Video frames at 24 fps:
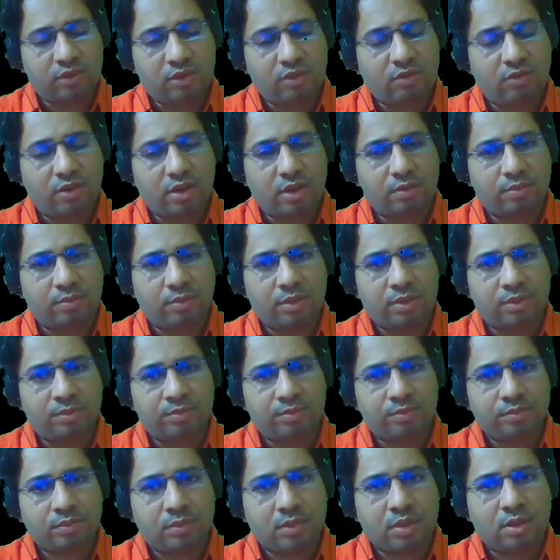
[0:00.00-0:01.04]
the verb.
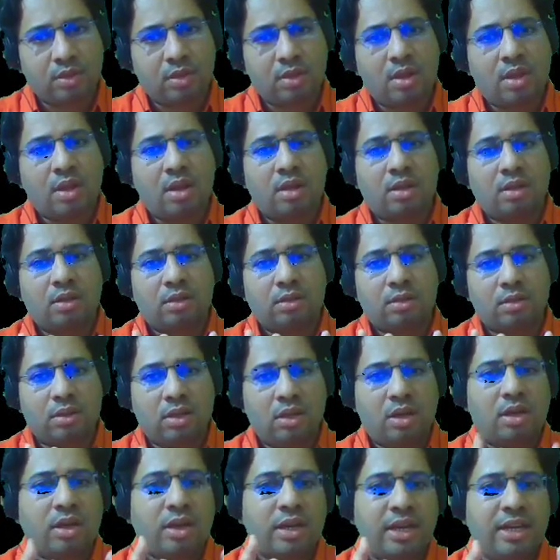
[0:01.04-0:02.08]

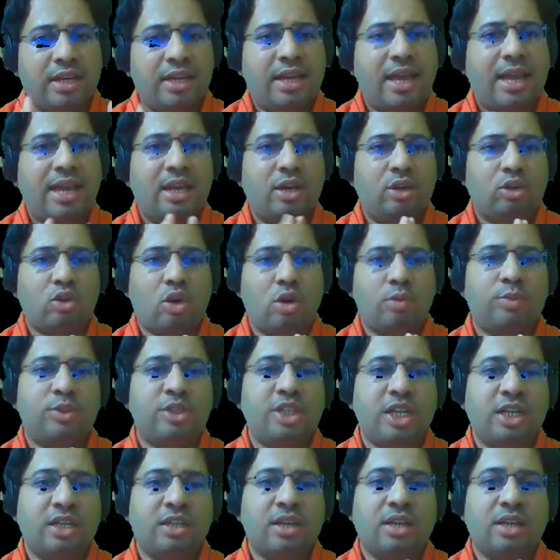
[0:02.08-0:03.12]
The indirect
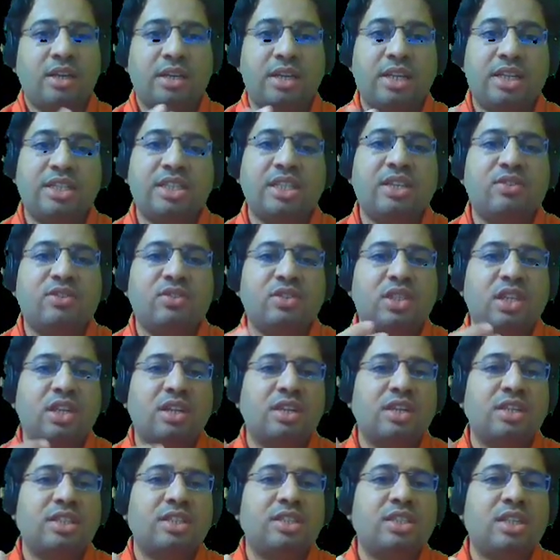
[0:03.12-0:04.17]
object receives the
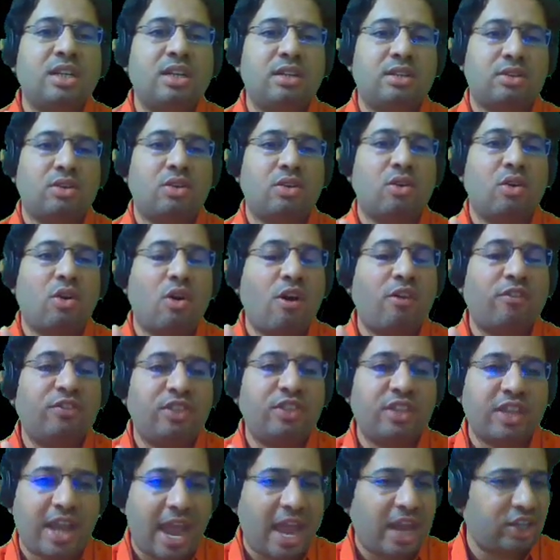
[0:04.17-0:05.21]
result of
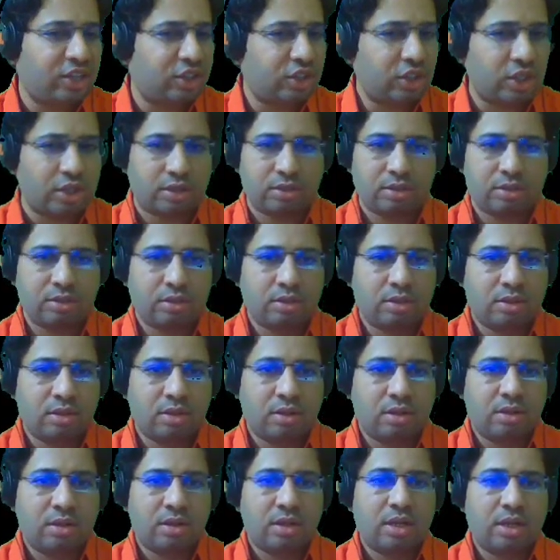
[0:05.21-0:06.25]
the action.
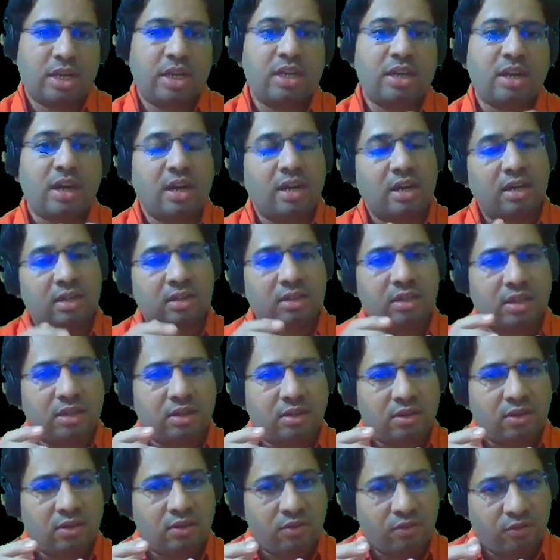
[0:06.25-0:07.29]
In
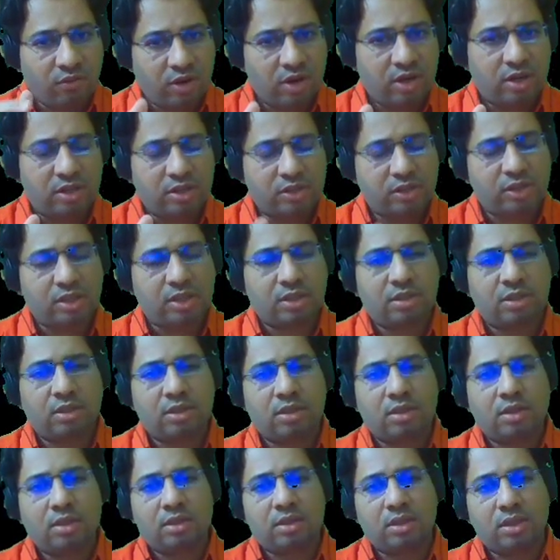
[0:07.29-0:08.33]
other words,
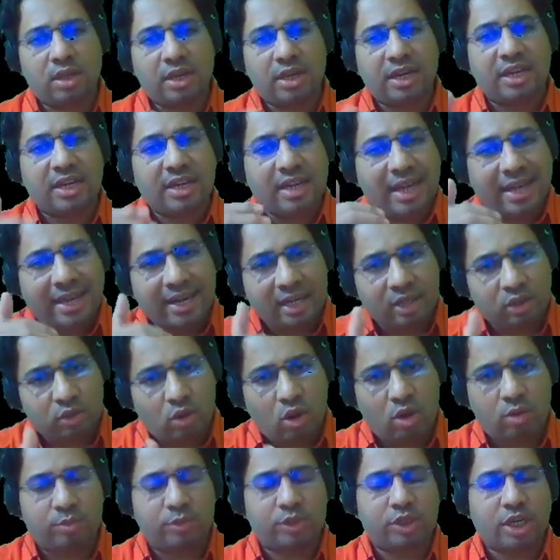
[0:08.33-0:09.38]
the indirect
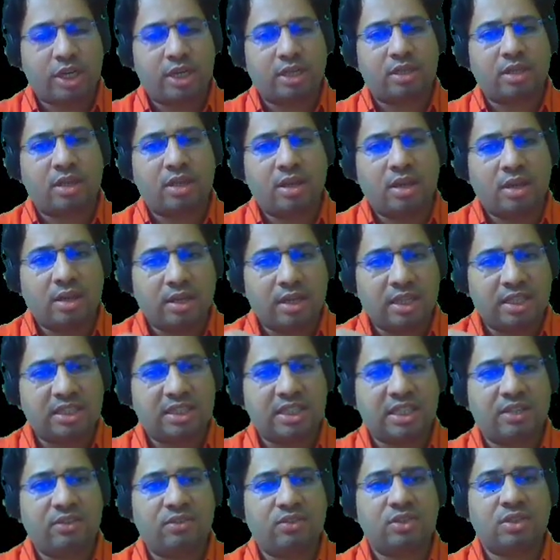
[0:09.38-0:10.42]
object
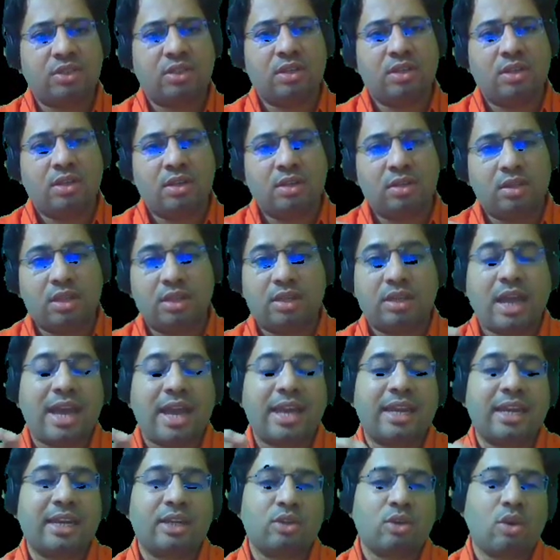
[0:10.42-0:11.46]
receives the
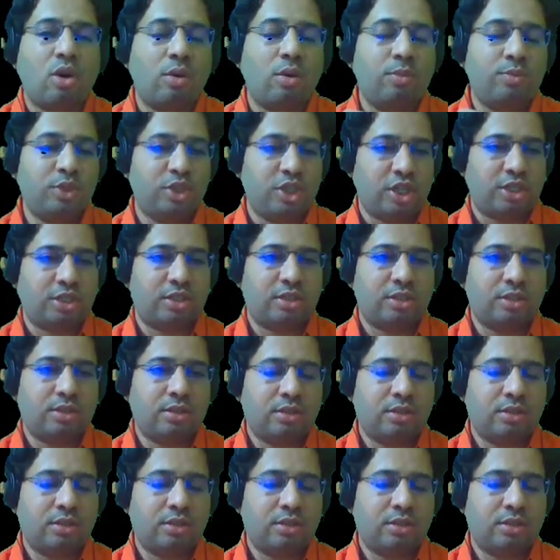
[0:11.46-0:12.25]
direct object.